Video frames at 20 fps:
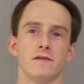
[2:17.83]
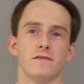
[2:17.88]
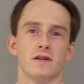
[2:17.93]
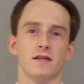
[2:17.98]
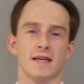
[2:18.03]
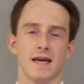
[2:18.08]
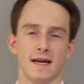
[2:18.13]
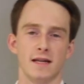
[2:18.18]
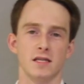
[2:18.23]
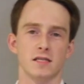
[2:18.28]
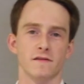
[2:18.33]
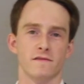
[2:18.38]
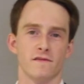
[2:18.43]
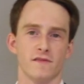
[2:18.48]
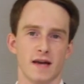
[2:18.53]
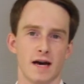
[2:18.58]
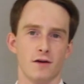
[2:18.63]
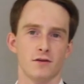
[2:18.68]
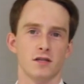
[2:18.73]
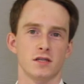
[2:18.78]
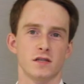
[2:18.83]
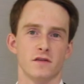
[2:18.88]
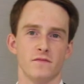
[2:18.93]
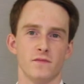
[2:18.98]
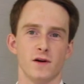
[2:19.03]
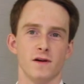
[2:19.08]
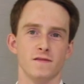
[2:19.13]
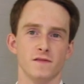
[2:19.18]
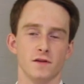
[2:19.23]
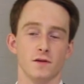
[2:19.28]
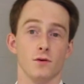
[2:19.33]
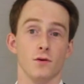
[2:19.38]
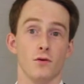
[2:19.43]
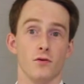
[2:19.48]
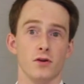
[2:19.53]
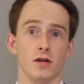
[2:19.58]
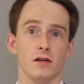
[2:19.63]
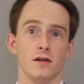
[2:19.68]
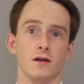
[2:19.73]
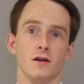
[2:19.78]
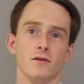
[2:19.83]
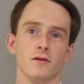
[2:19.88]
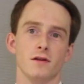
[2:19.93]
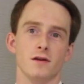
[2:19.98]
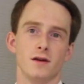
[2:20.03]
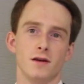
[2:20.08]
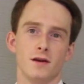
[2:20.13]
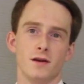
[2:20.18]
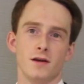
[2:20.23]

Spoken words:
of the tens of thousands of MOFs that are already known,